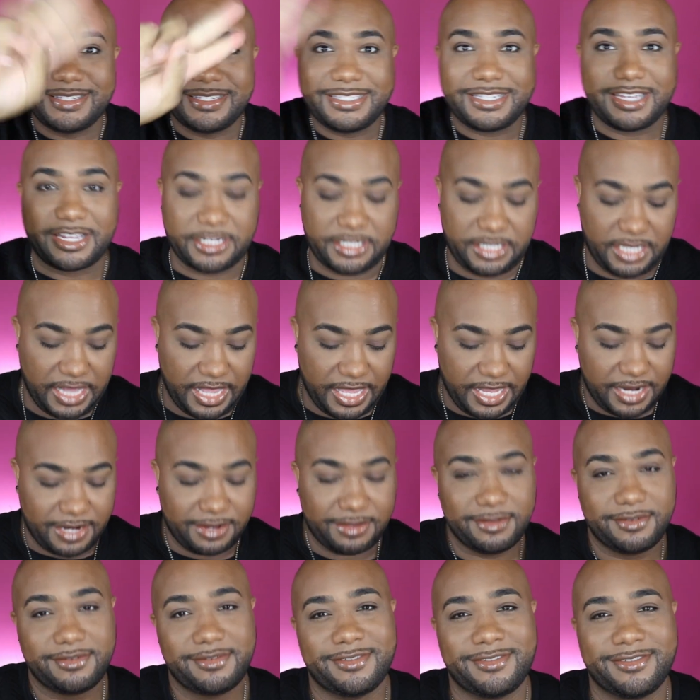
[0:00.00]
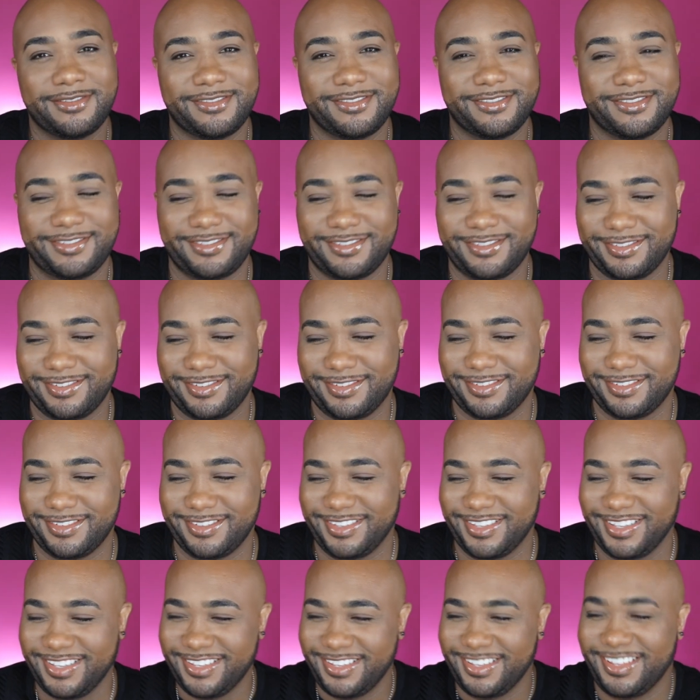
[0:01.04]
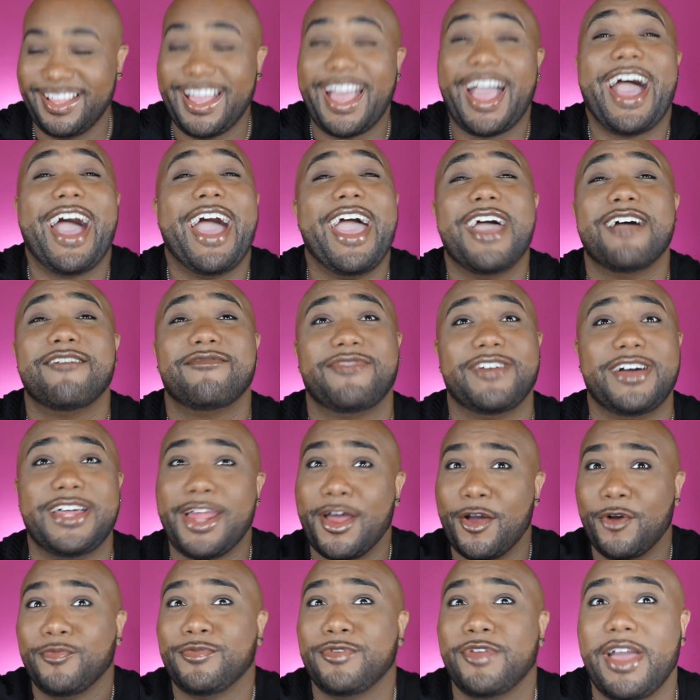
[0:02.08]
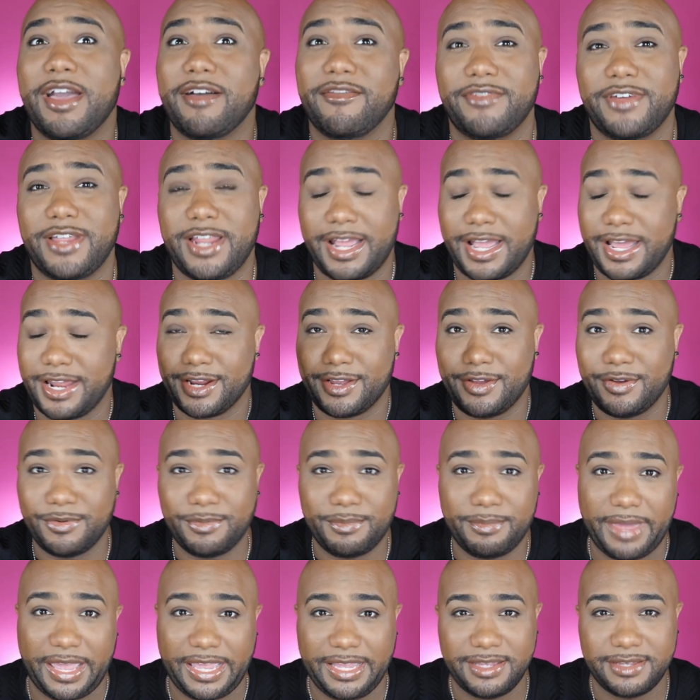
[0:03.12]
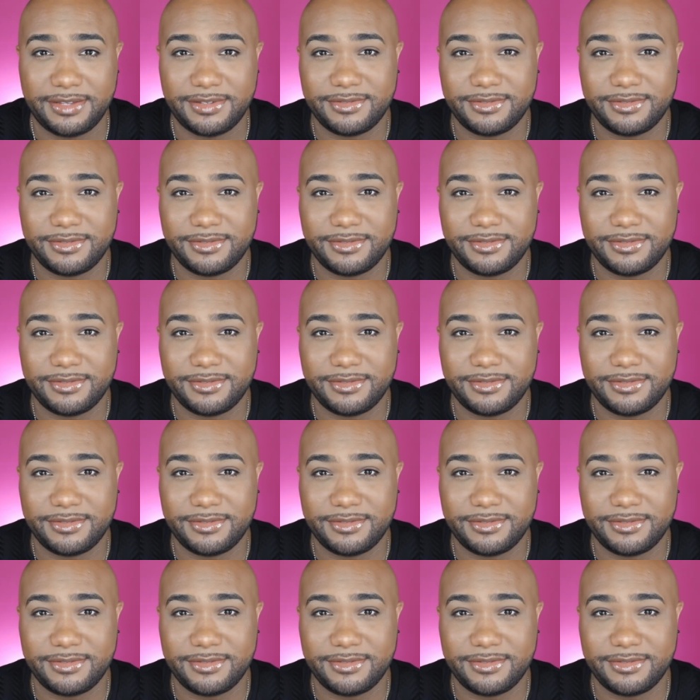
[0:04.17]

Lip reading: Talk to you later. I have fun, I hope you have fun, I gotta go, bye.